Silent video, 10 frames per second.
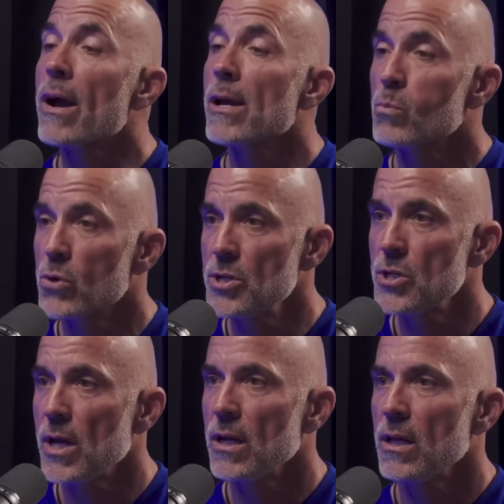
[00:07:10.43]

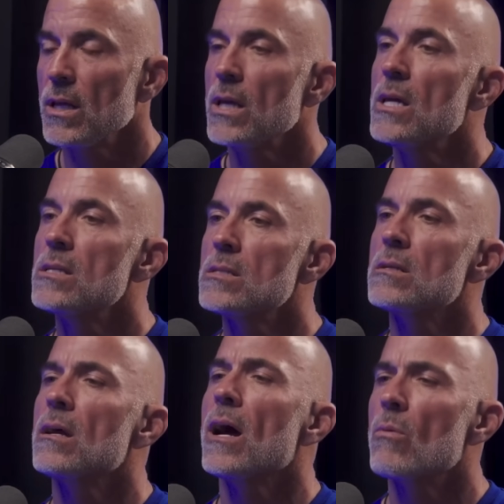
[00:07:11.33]
appreciate it. It's,
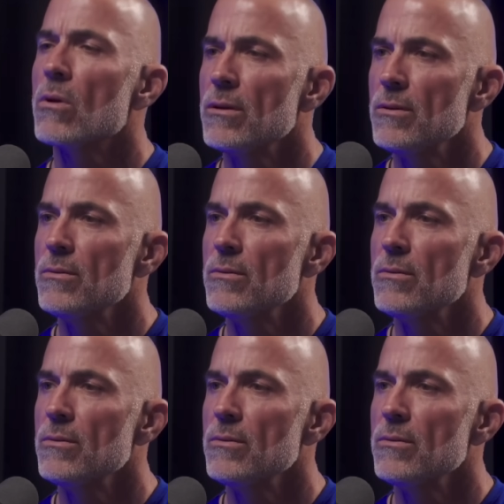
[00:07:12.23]
how are you?